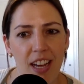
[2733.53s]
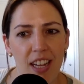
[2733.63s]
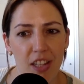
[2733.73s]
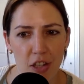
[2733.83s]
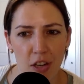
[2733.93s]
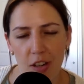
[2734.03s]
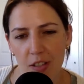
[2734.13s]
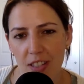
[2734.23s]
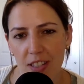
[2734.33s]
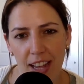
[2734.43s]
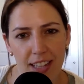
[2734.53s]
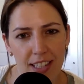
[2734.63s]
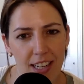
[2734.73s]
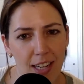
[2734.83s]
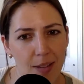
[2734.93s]
in the show notes
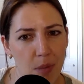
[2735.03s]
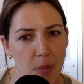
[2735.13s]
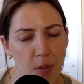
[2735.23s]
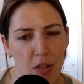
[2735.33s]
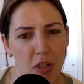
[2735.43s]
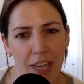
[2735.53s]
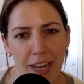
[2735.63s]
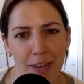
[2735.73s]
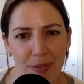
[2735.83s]
that people should check out?